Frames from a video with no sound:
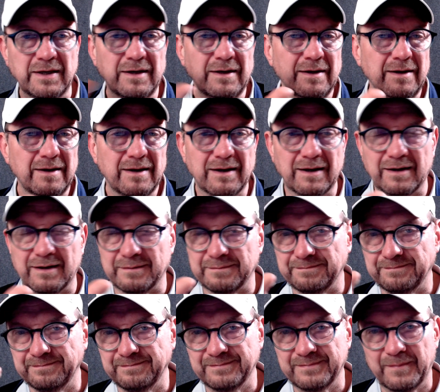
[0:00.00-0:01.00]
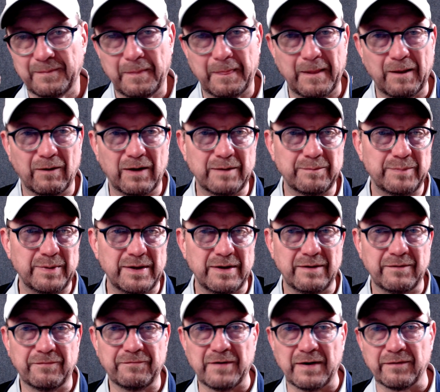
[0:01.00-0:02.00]
I'd be
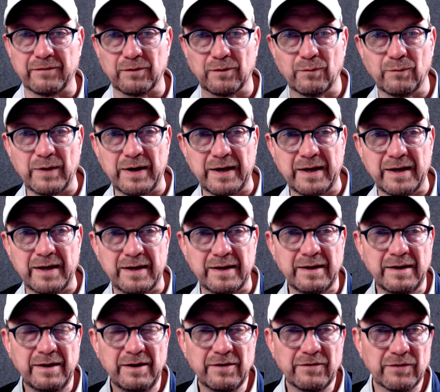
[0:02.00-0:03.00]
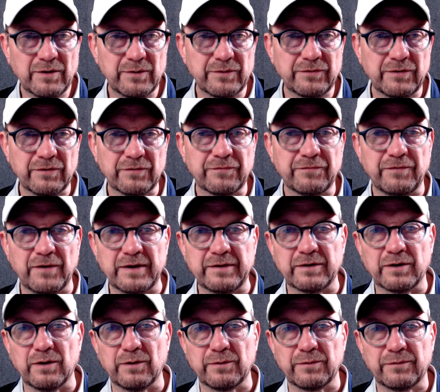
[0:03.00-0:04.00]
farther away. So it was just fun to
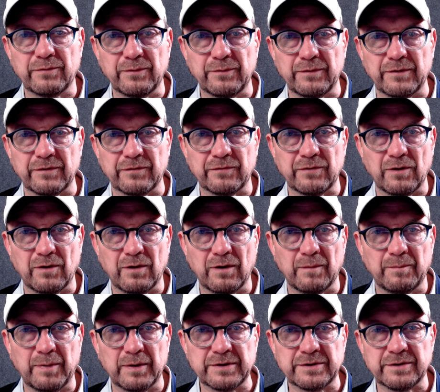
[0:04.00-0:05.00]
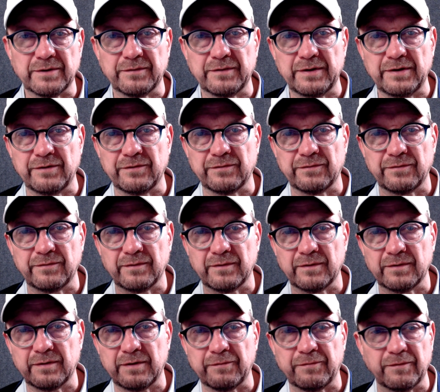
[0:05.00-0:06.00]
go through a bunch of these
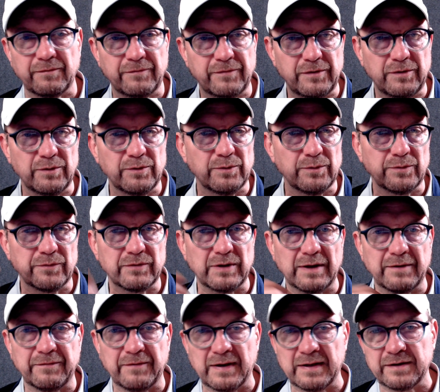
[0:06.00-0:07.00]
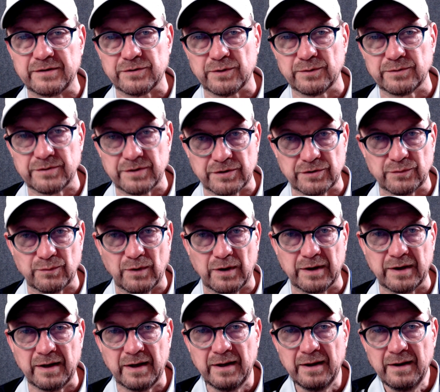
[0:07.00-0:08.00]
different views. And I finally chose this
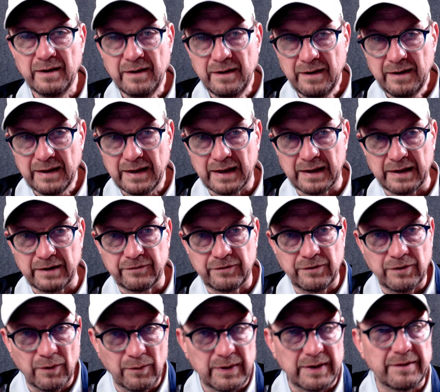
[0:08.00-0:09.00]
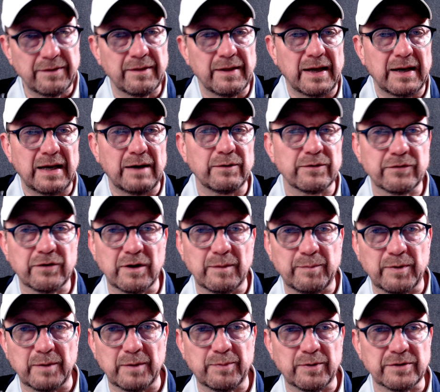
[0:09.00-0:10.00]
one. And knowing that I was going to put
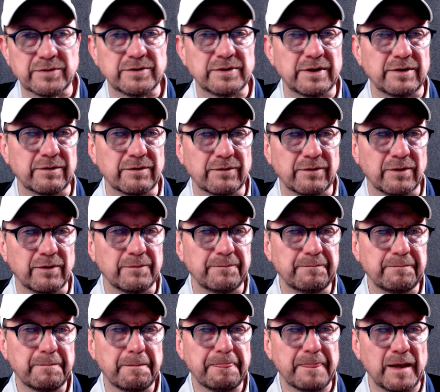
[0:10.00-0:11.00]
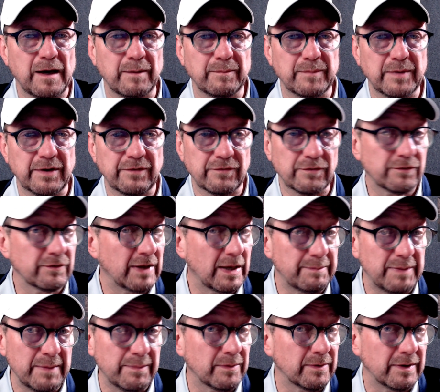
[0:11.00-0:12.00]
a person in there, though, because there were a lot of
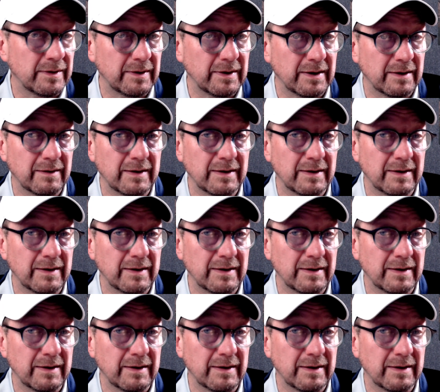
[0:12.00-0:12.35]
people in there.